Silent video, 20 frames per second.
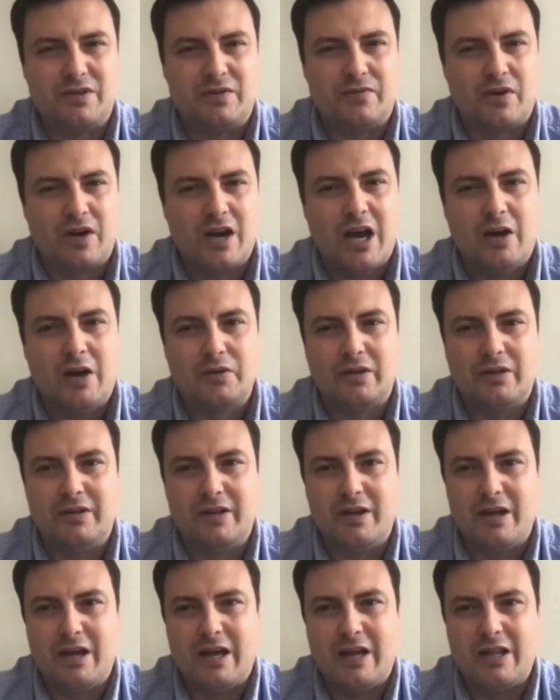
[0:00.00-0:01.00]
of cloud at
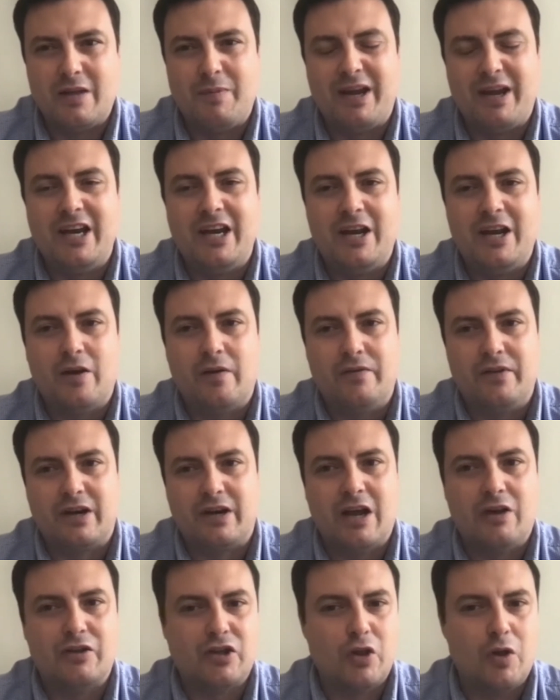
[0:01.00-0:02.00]
the beginning of the
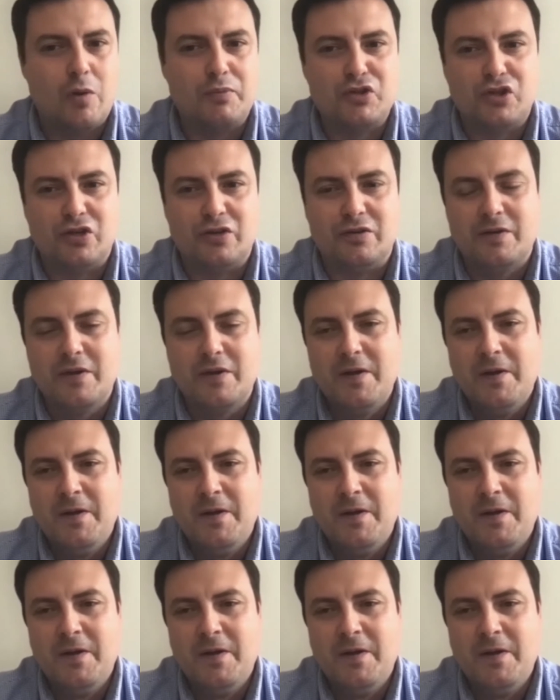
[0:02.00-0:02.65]
cloud adoption.